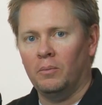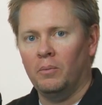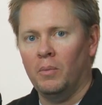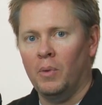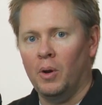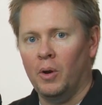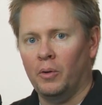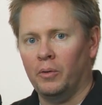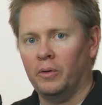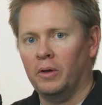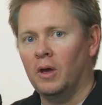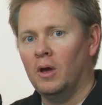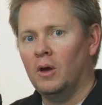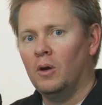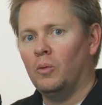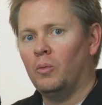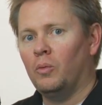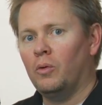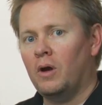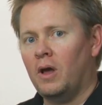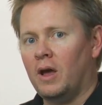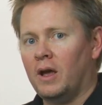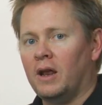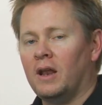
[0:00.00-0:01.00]
mode.
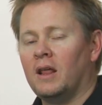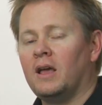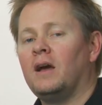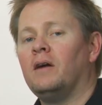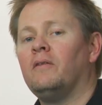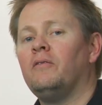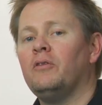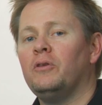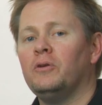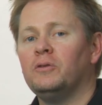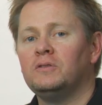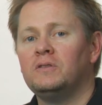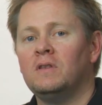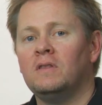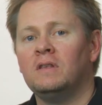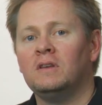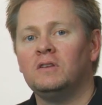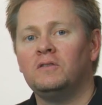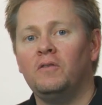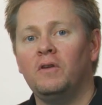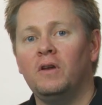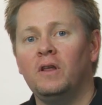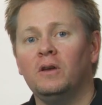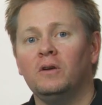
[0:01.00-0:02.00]
We're not going to cover those in
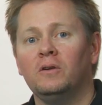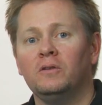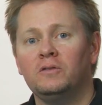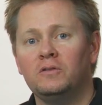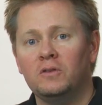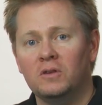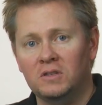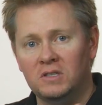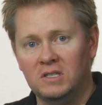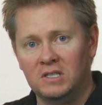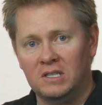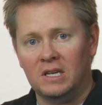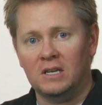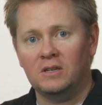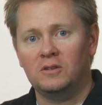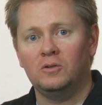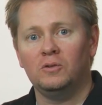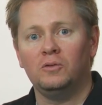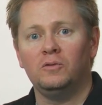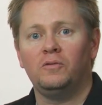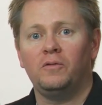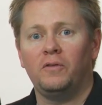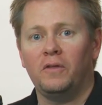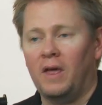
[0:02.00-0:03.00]
this video. Stay
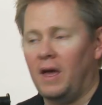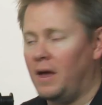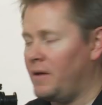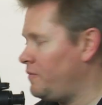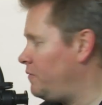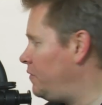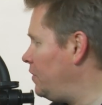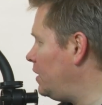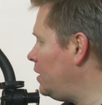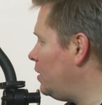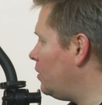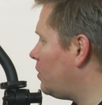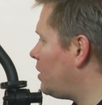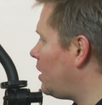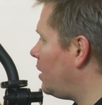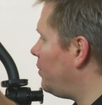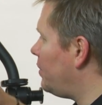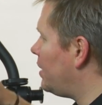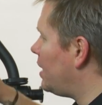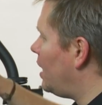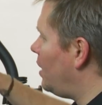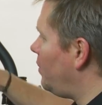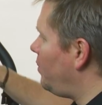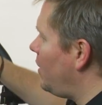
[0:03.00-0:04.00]
tuned for that video
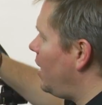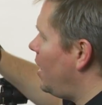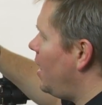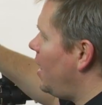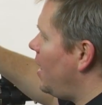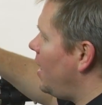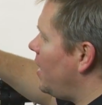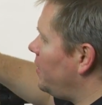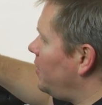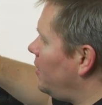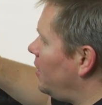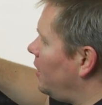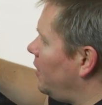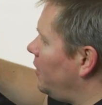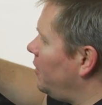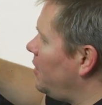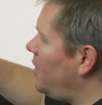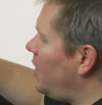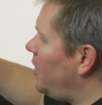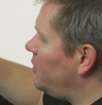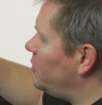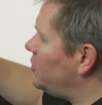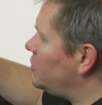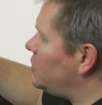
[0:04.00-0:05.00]
coming up. And then on the
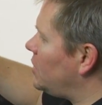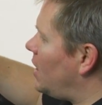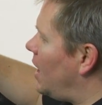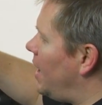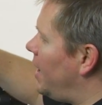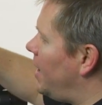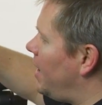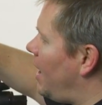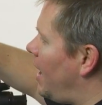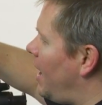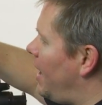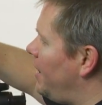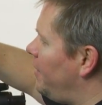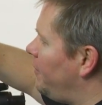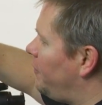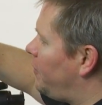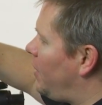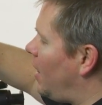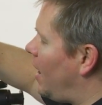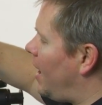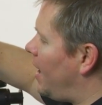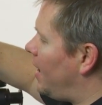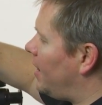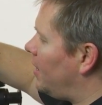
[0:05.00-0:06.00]
other side, I have
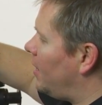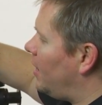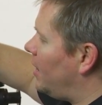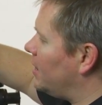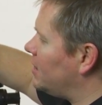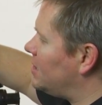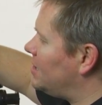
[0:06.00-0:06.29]
got a